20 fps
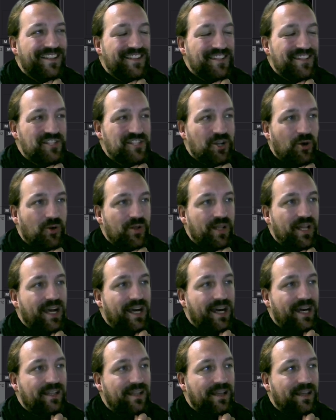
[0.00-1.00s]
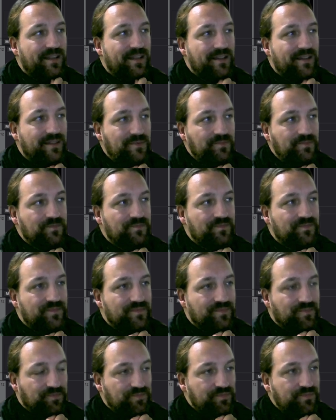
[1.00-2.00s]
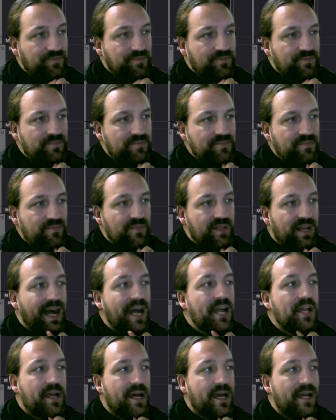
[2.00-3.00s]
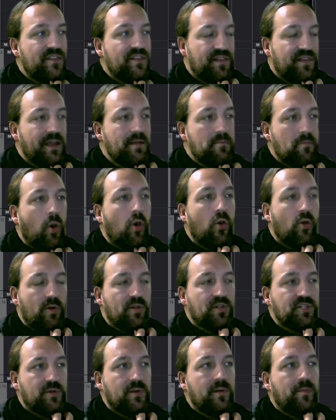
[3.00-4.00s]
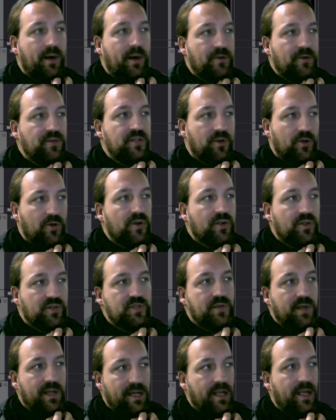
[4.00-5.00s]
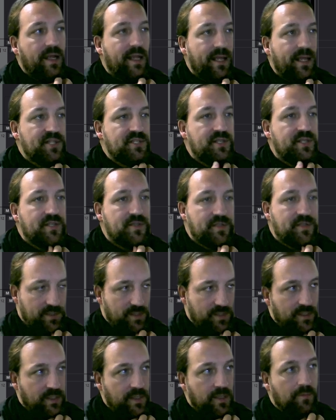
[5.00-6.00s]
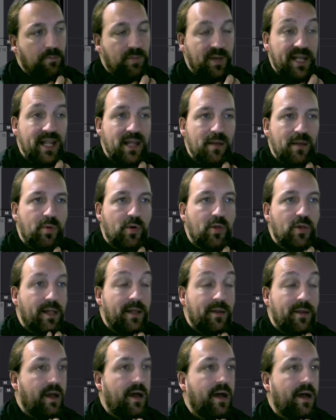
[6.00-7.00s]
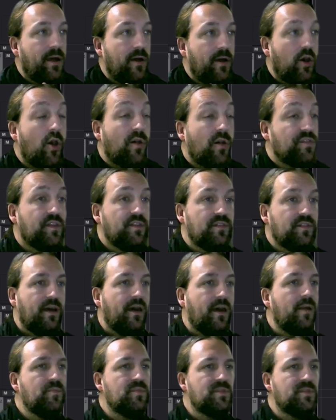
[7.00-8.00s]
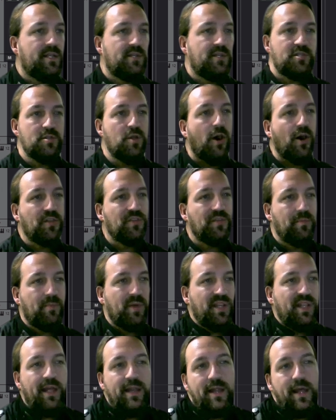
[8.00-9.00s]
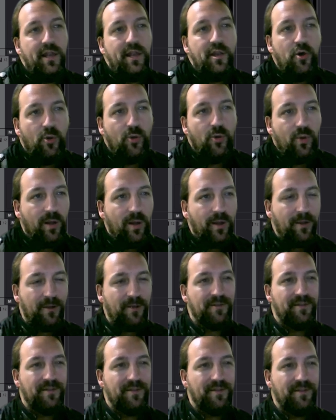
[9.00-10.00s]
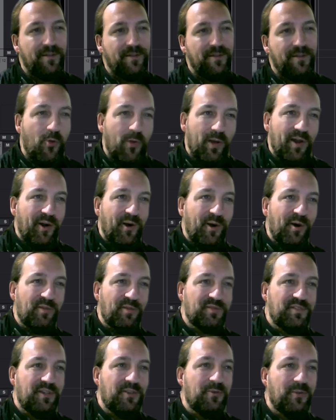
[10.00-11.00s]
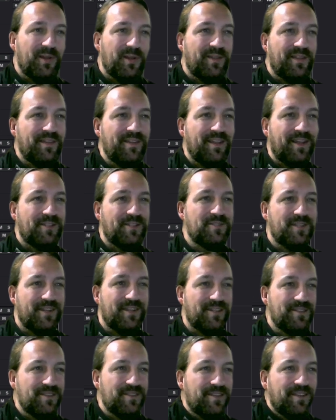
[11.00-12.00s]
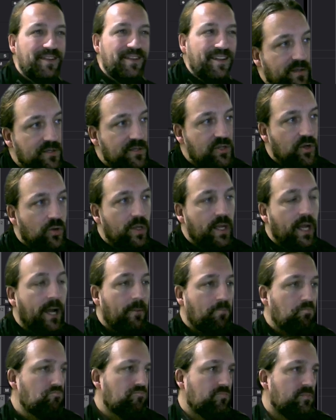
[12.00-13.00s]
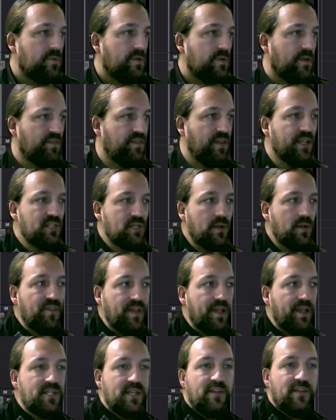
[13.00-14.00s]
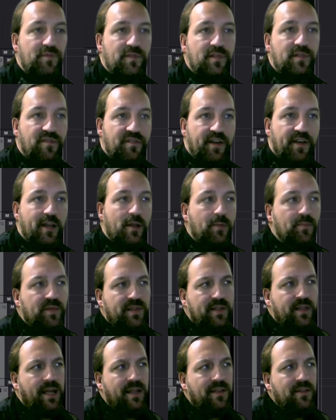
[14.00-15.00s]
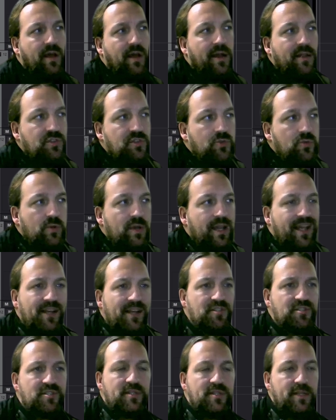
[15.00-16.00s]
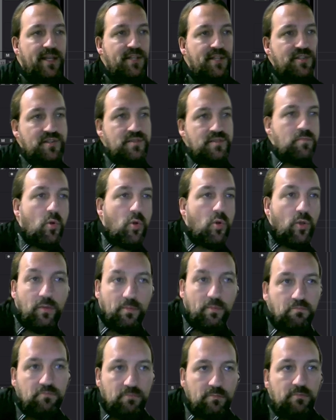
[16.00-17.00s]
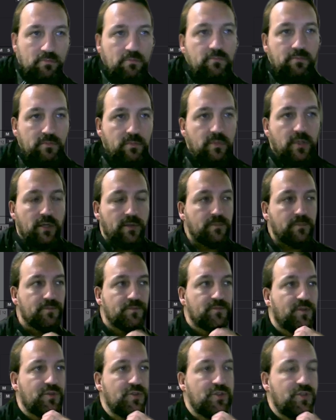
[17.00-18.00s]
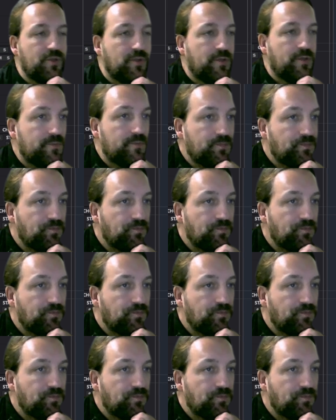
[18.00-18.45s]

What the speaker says: so yeah, and I think more also about the orchestra, like, is this playable? And oftentimes it's not, but then I know that I'm going off the grid in that sense. So yeah, I think some things have developed. I do less is more. Yeah, for sure.